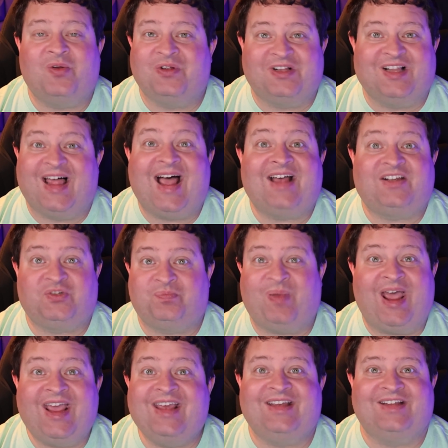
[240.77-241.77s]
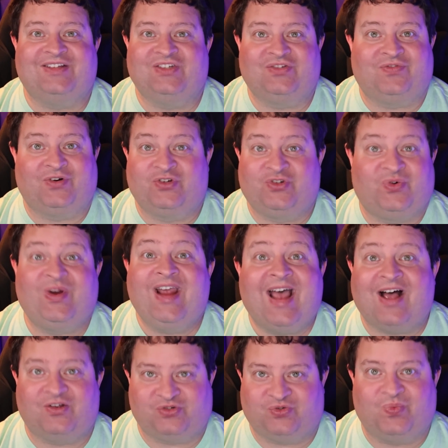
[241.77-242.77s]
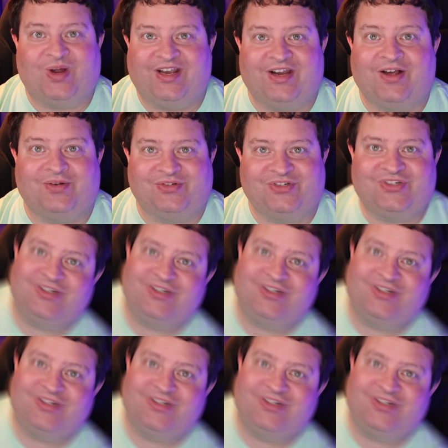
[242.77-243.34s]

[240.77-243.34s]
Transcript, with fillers: glass panes for treehouse windows?